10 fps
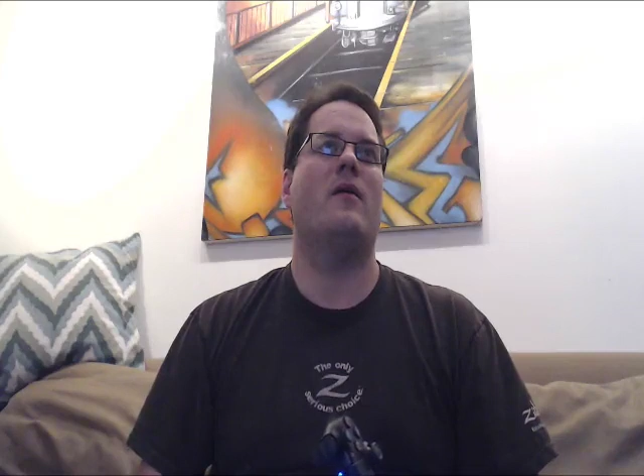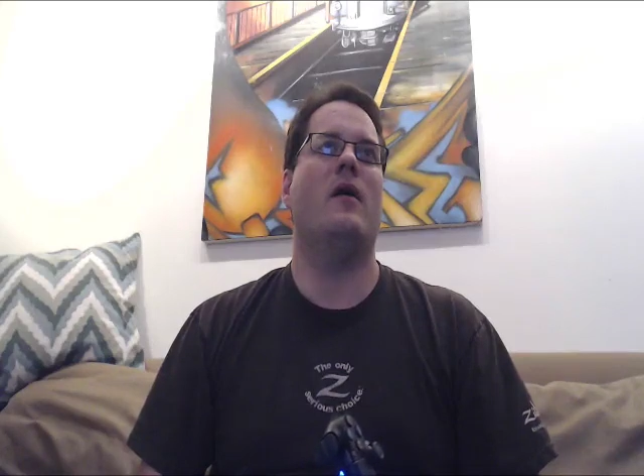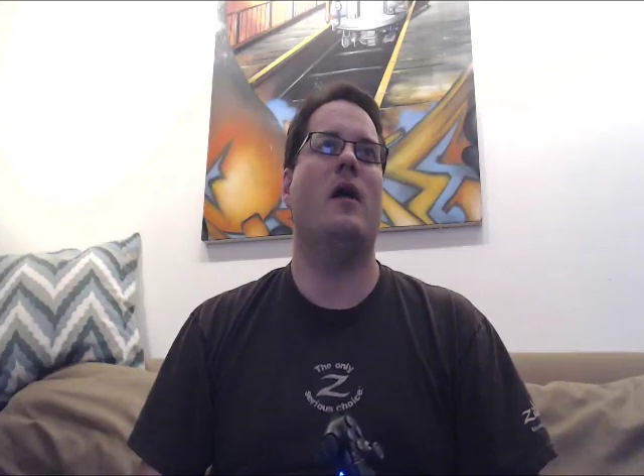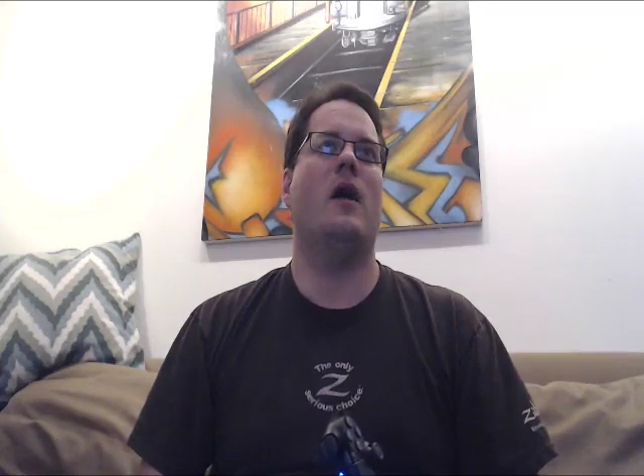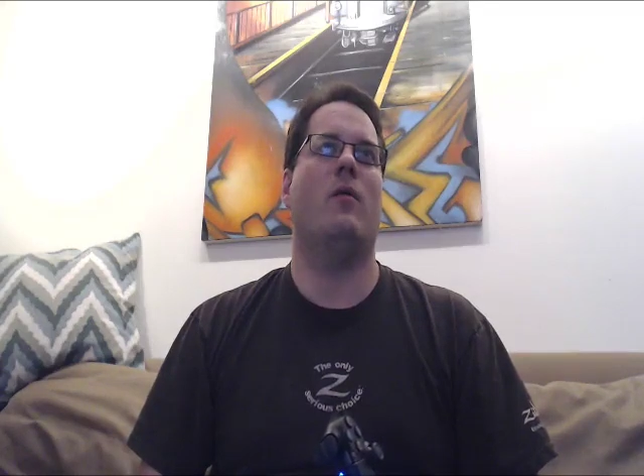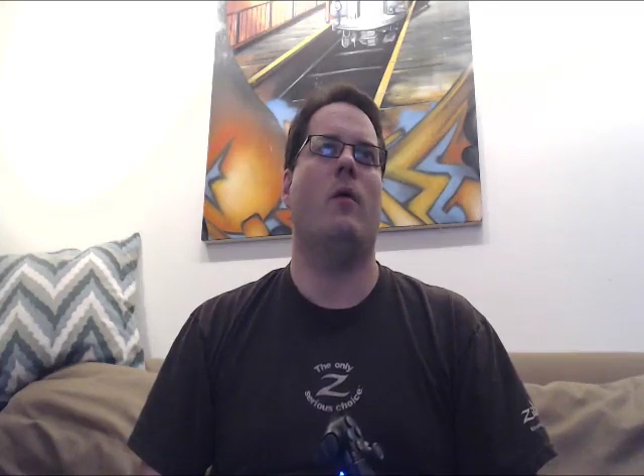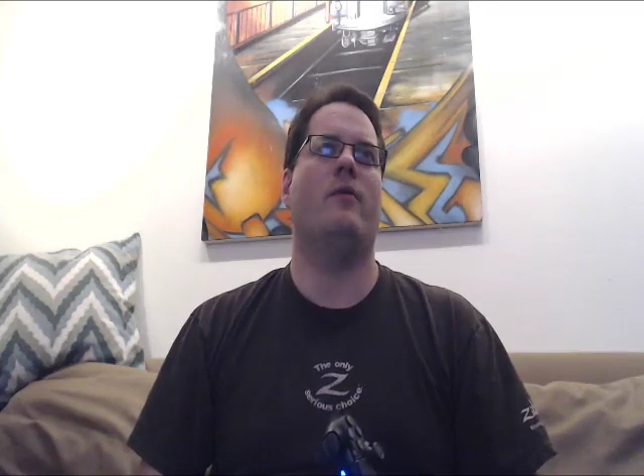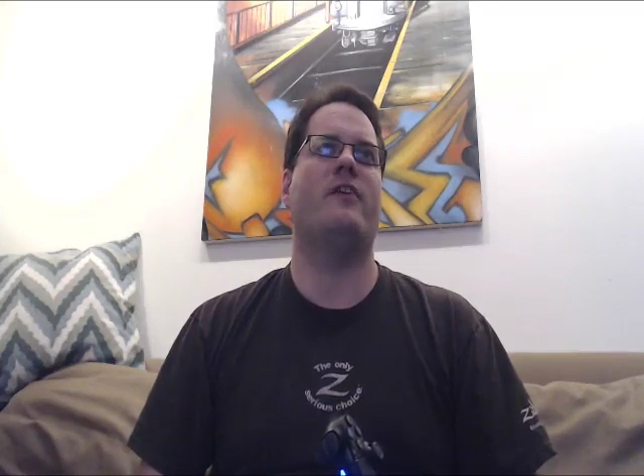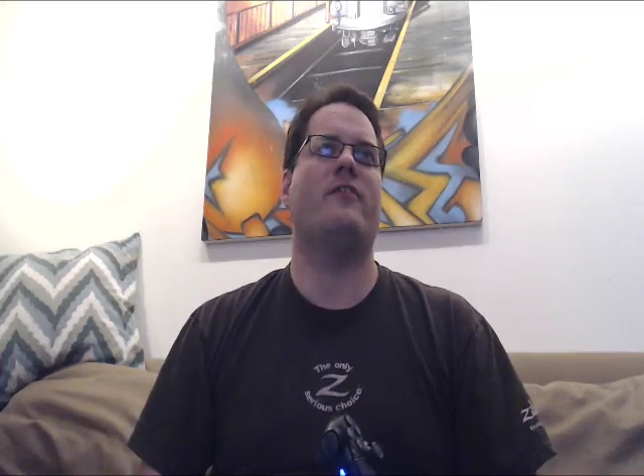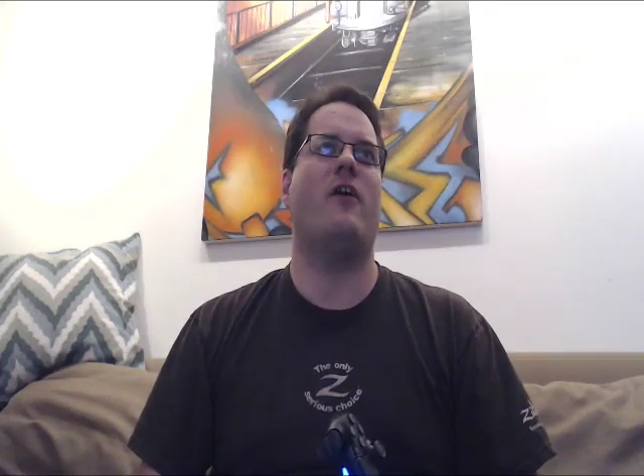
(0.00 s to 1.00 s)
Yeah, what
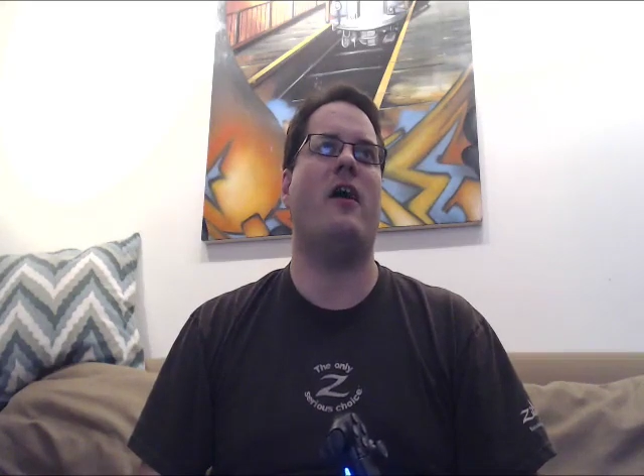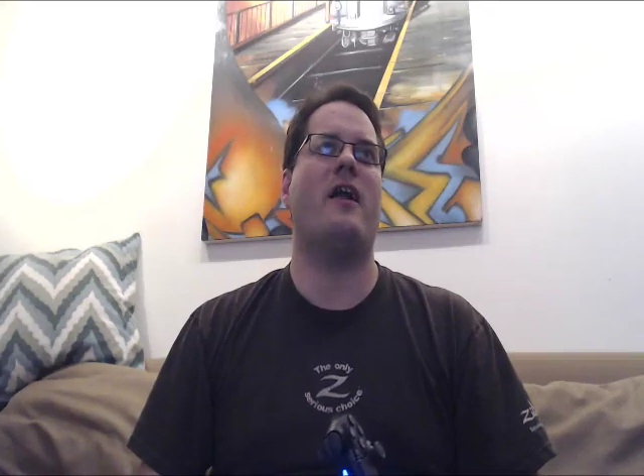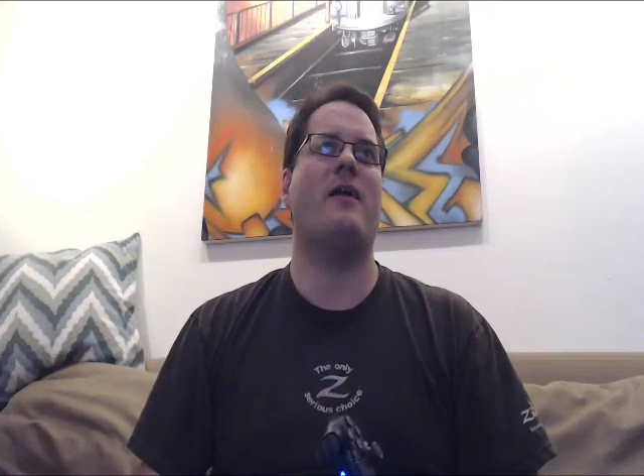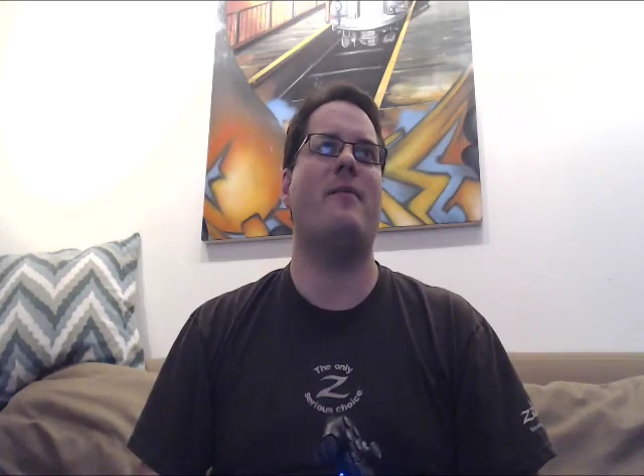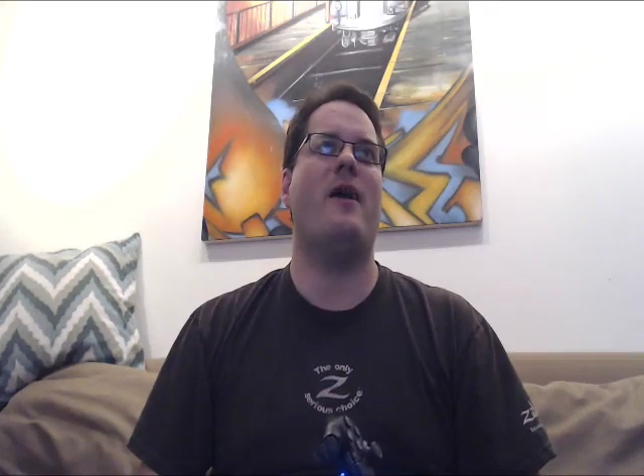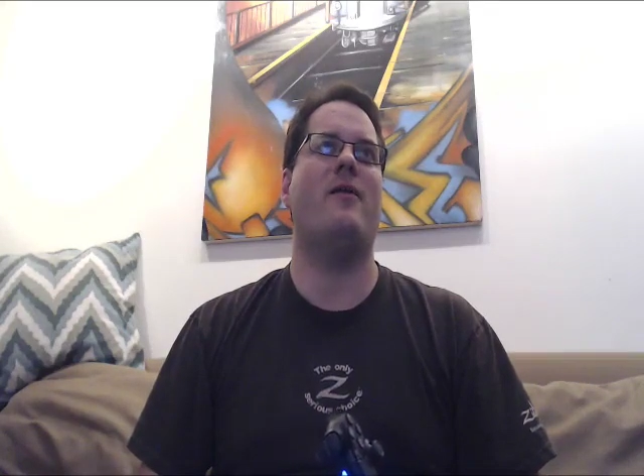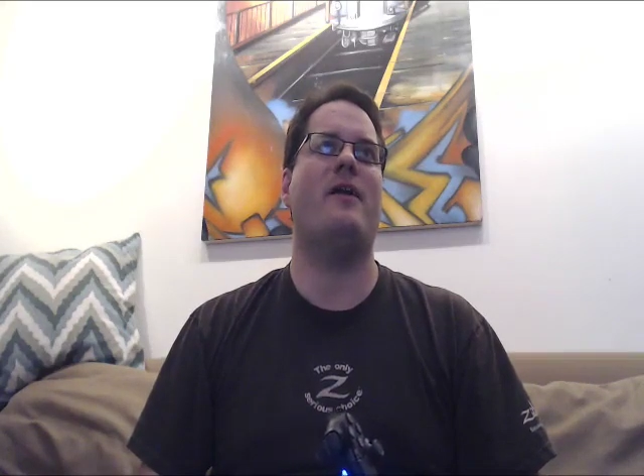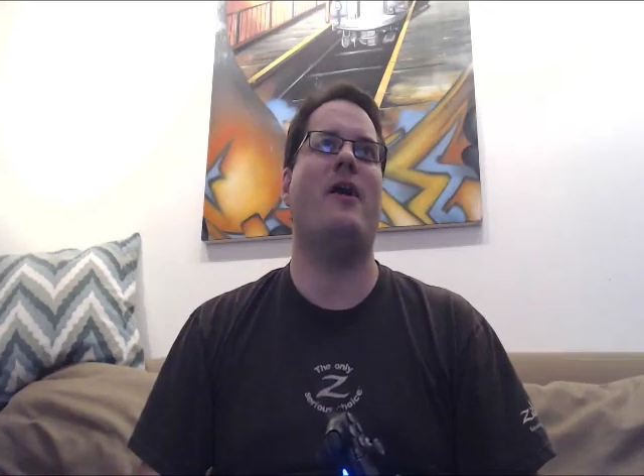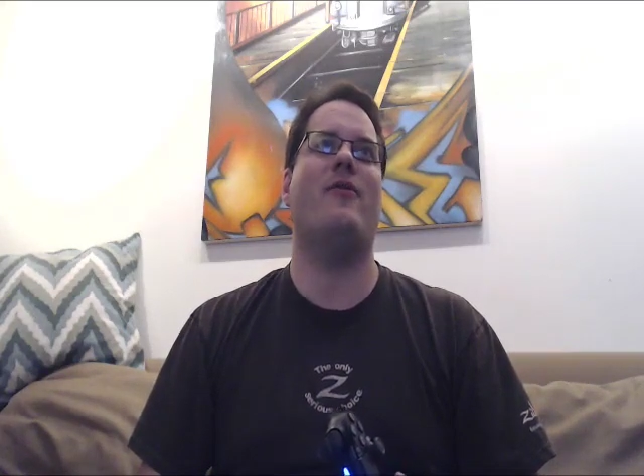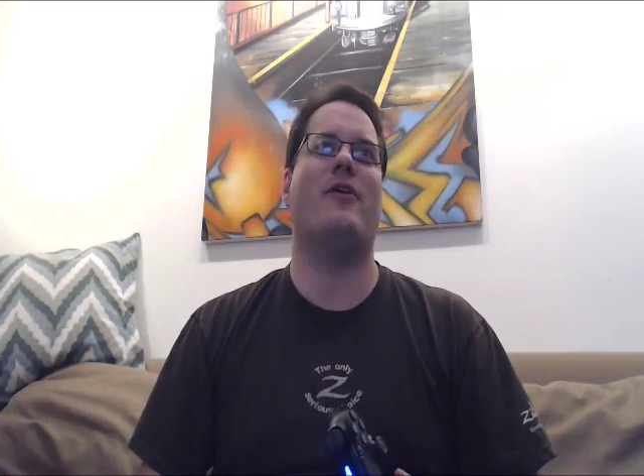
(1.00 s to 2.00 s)
was I talking about? You
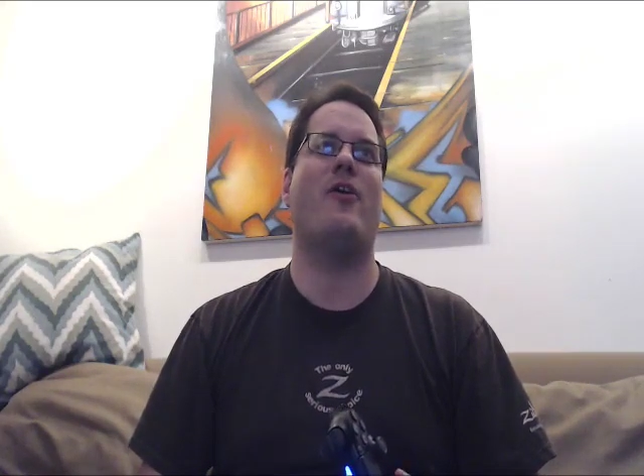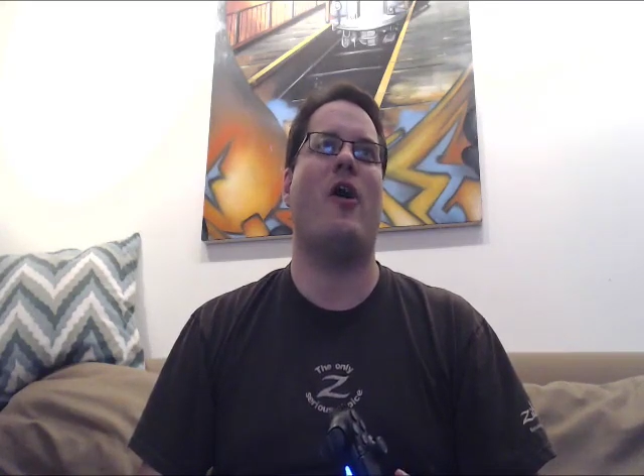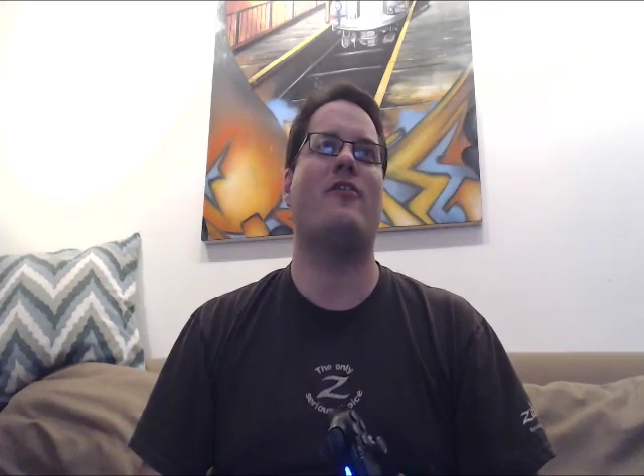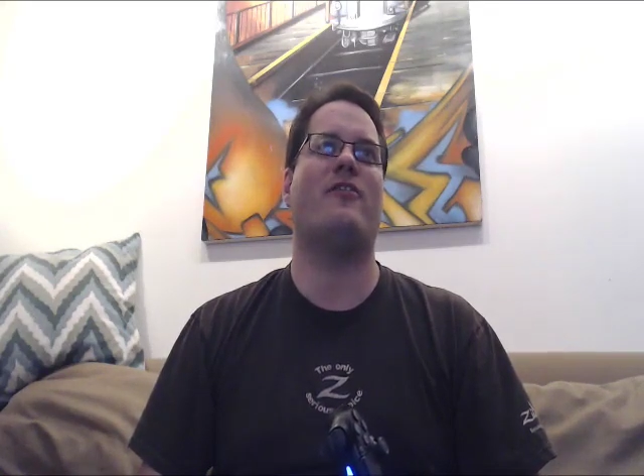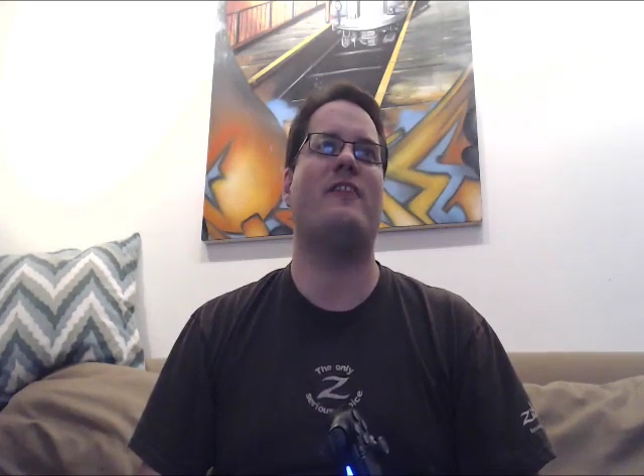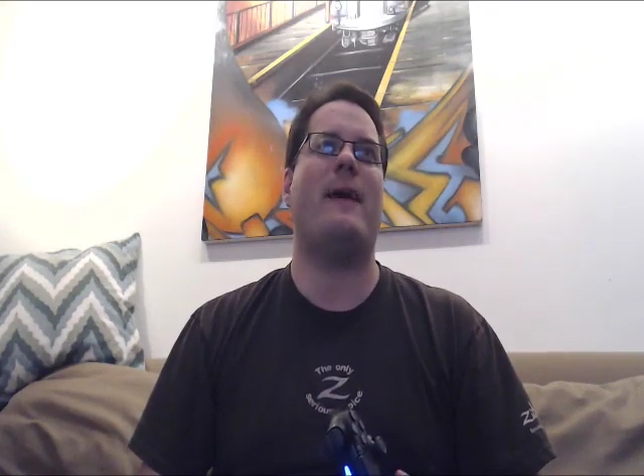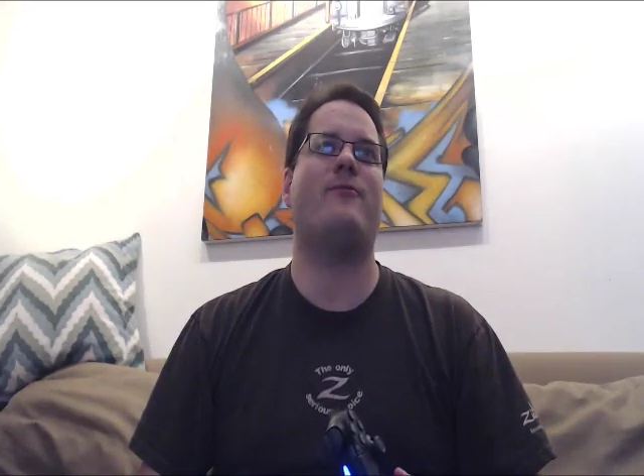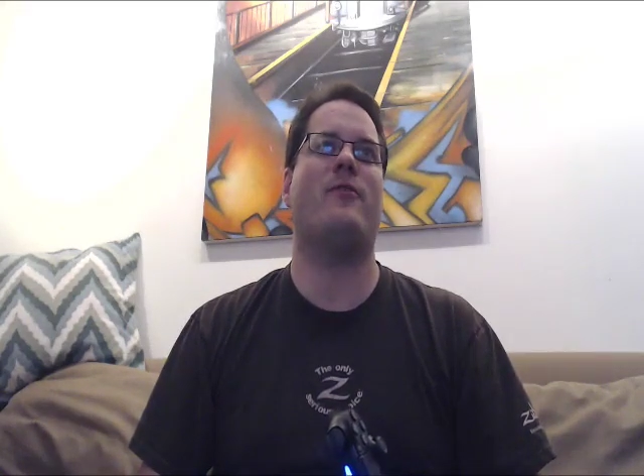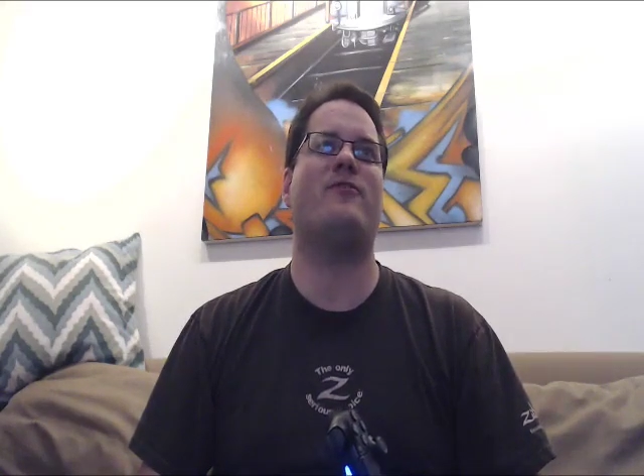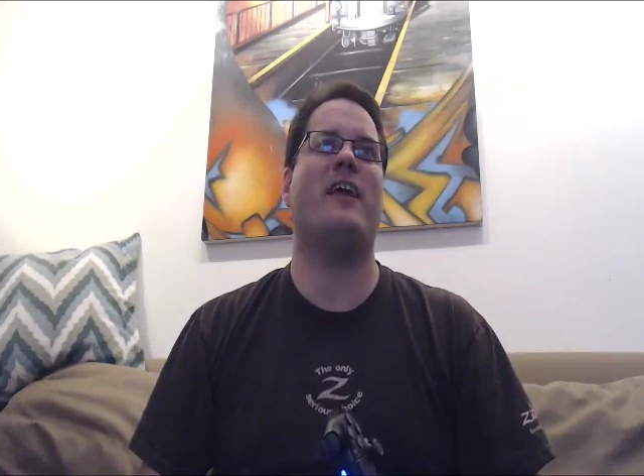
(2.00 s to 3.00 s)
know, the guard just snapped
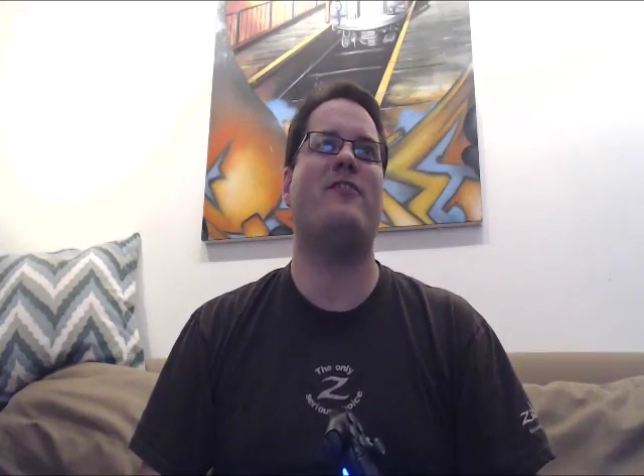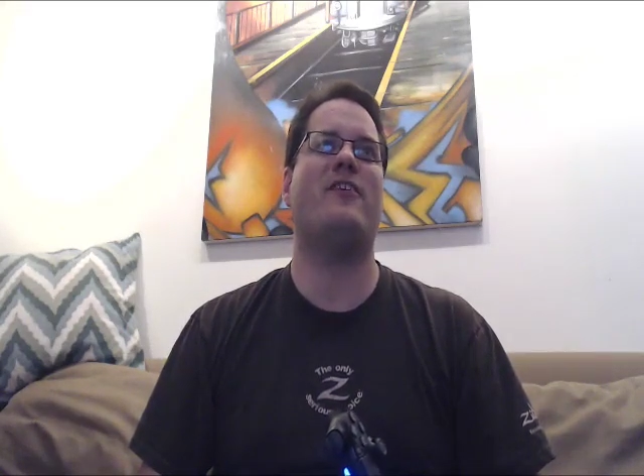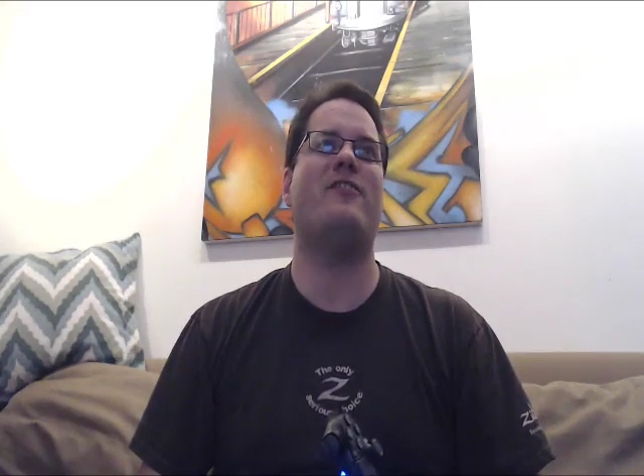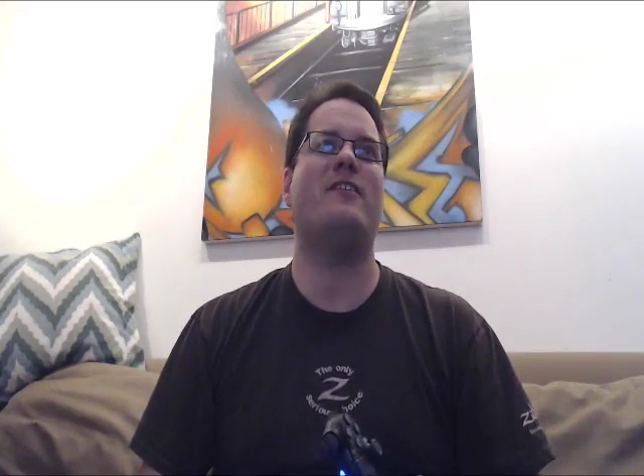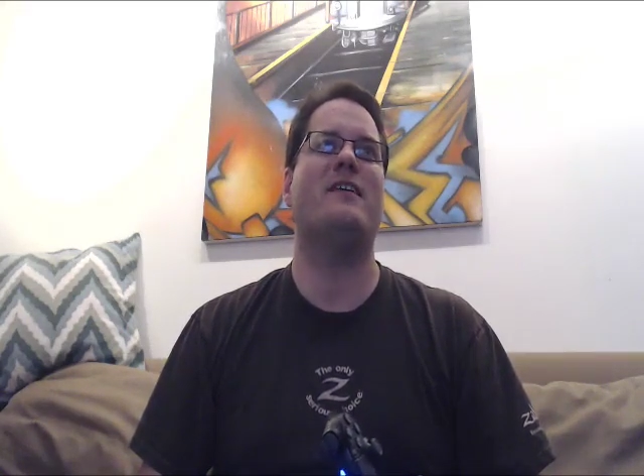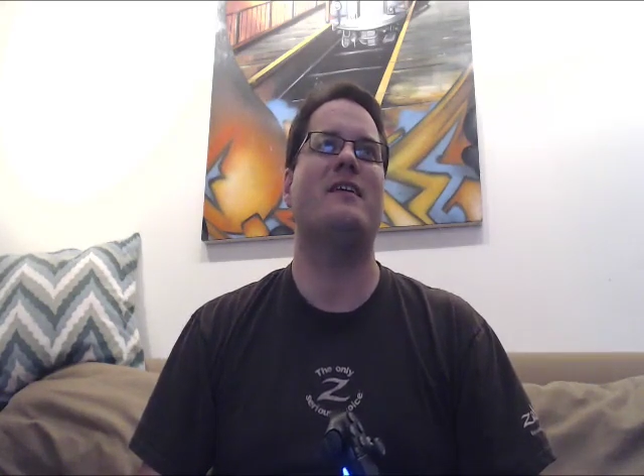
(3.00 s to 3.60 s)
to his senses.